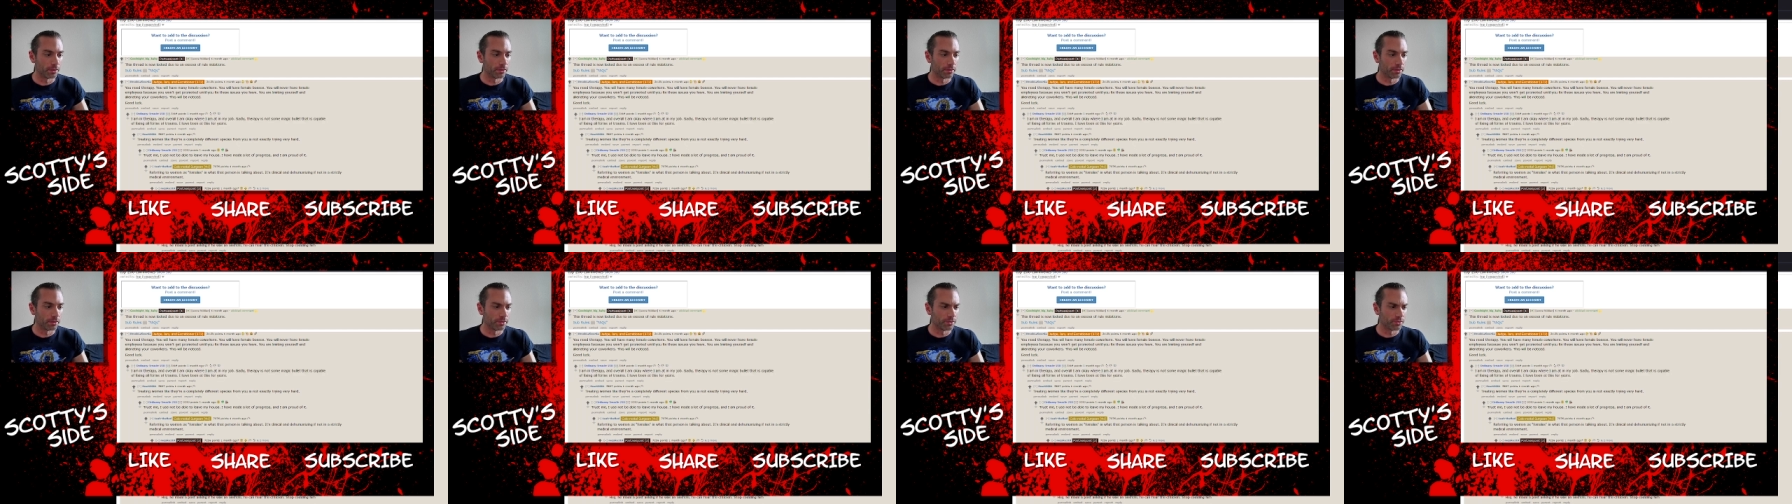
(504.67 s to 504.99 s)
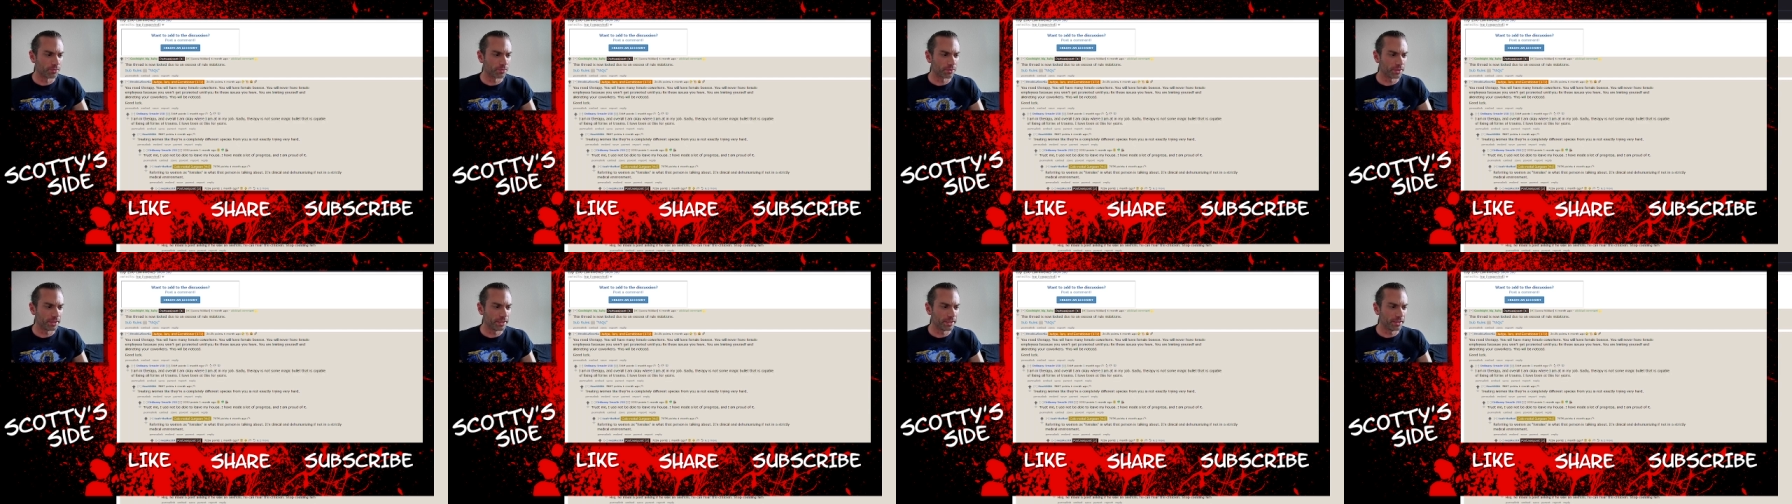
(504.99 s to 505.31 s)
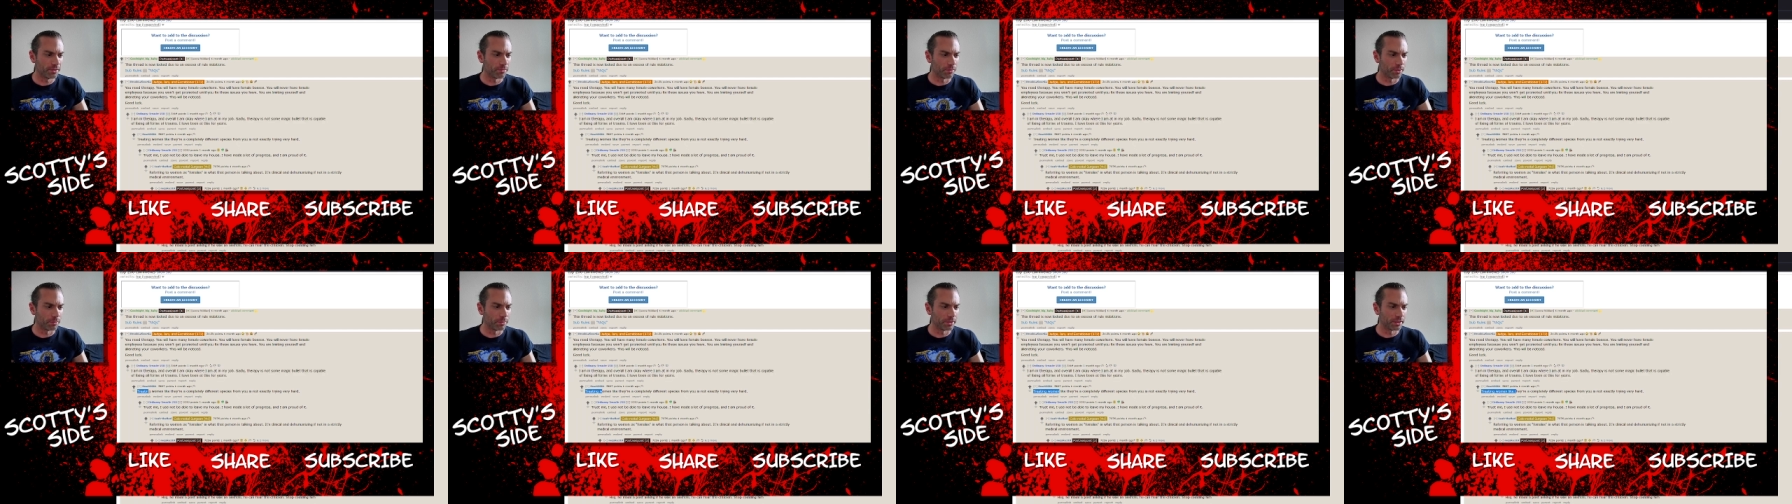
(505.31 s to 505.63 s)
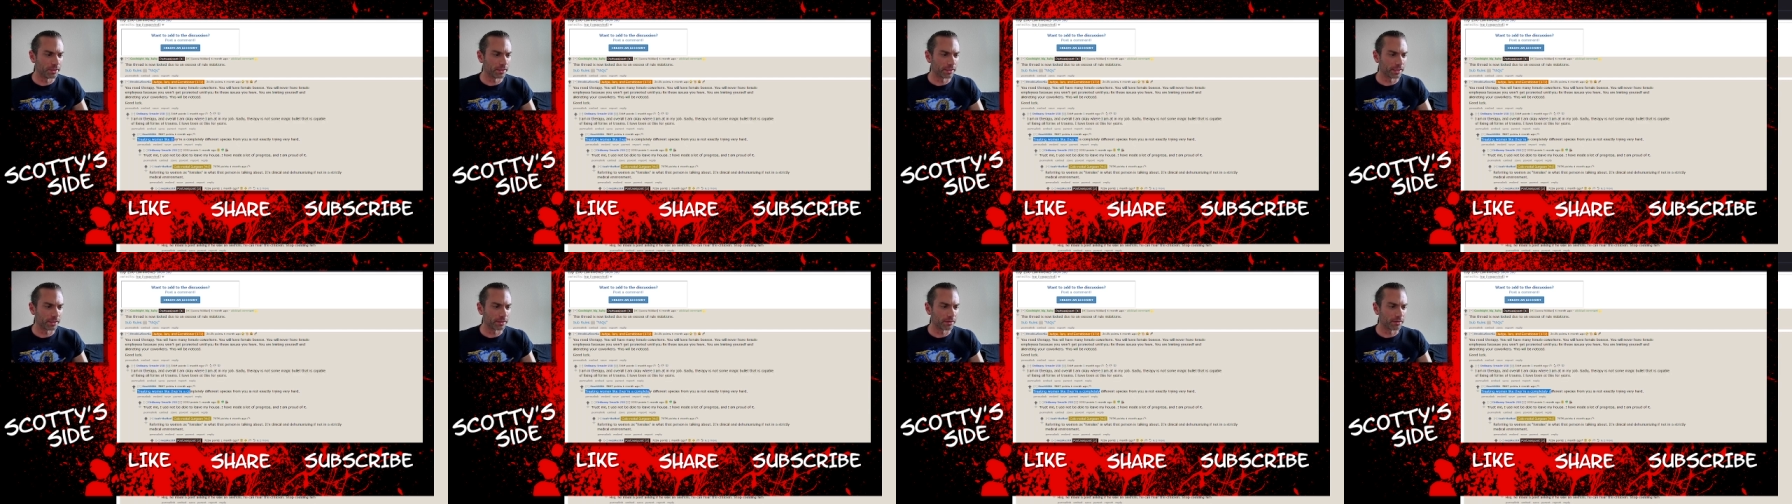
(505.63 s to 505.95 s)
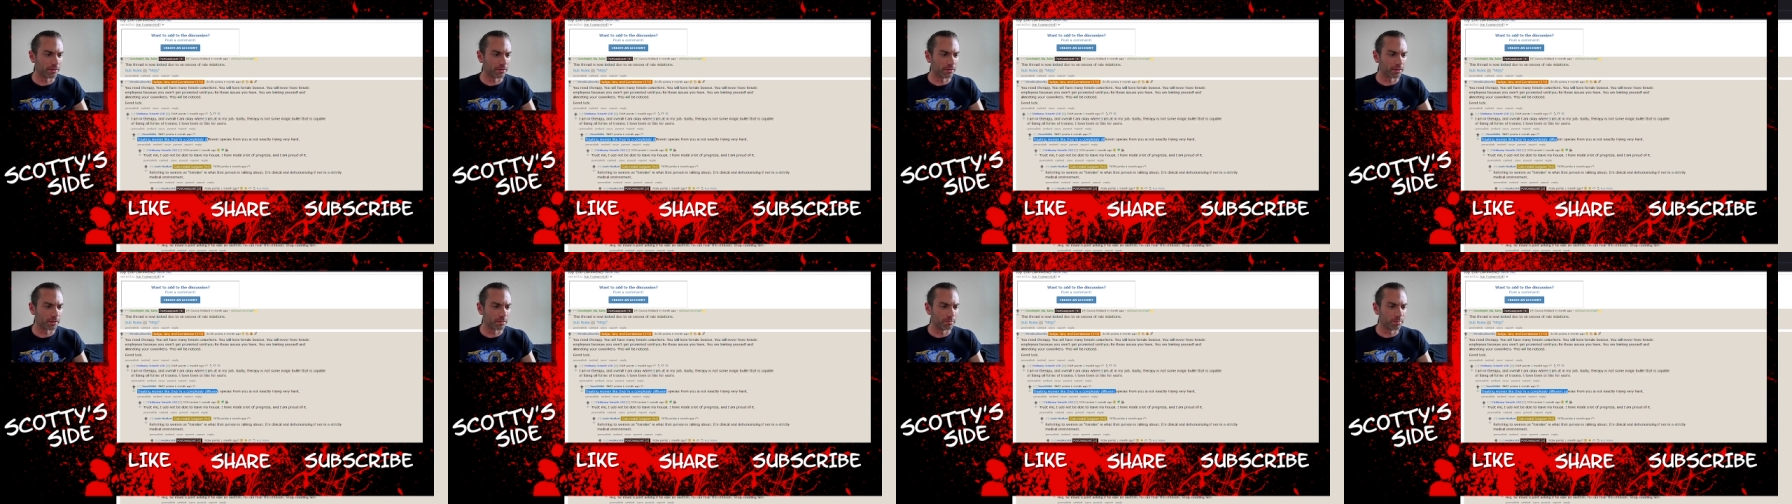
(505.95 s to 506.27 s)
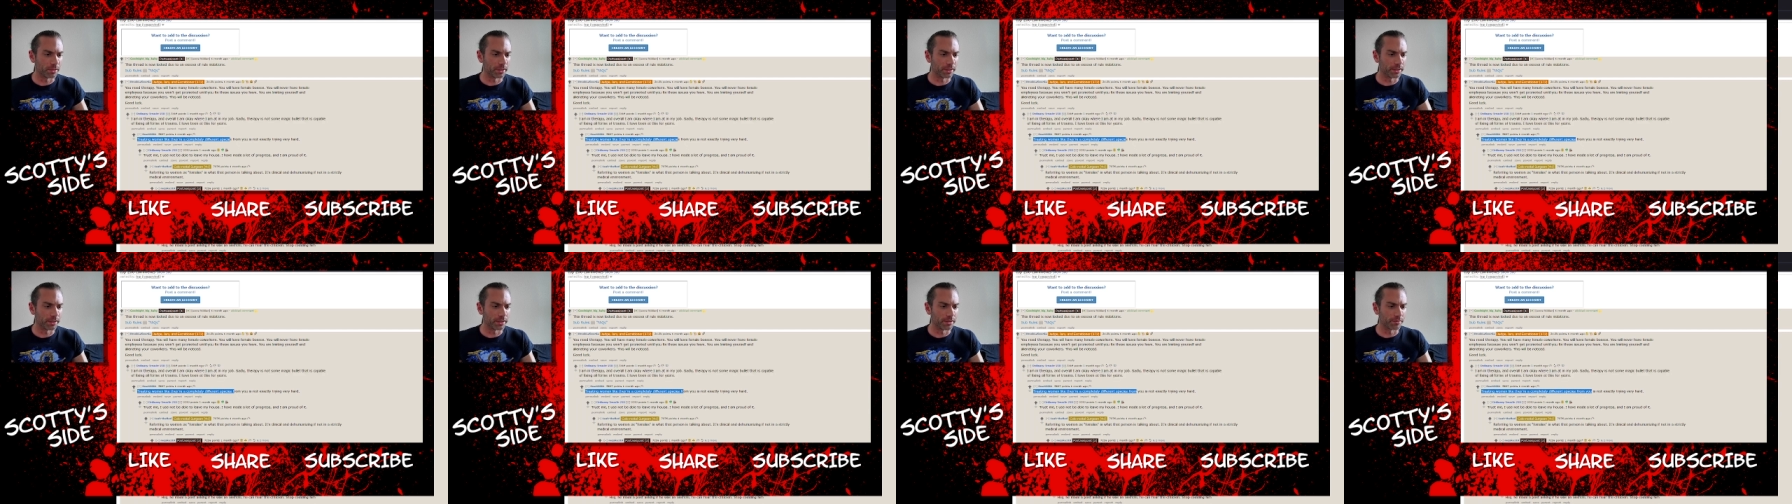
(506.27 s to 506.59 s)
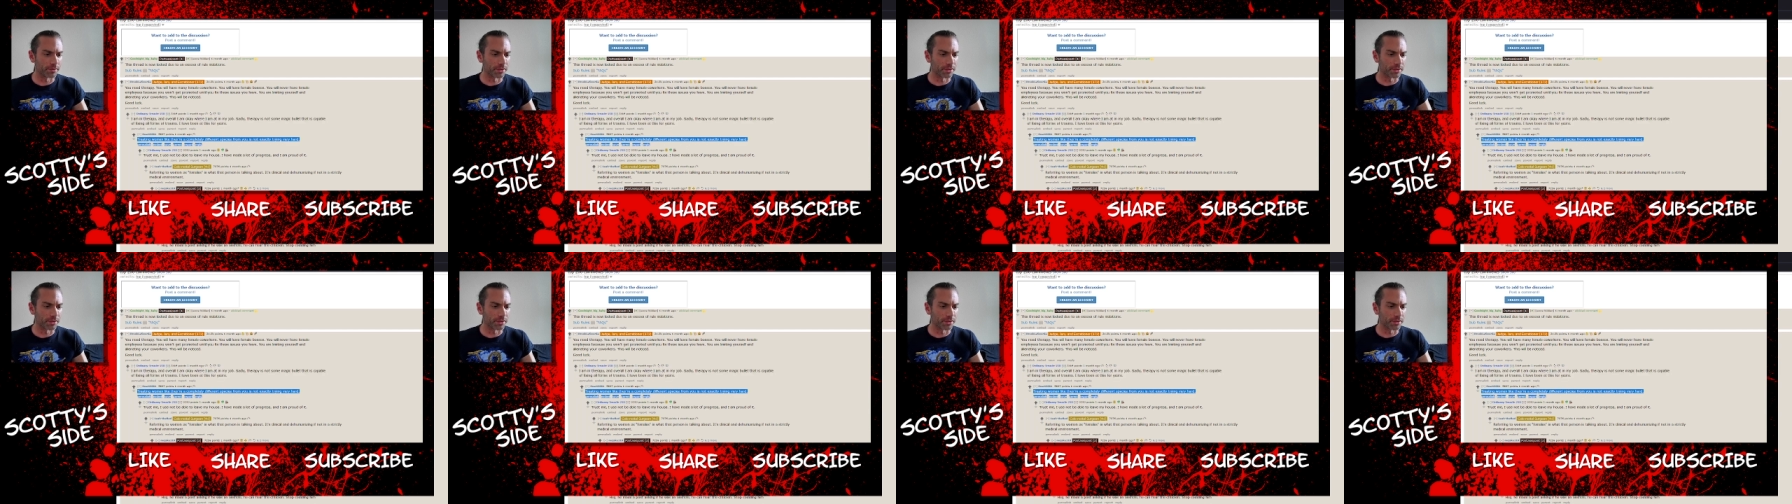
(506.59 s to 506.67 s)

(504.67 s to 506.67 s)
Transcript: Treating women like they're a completely different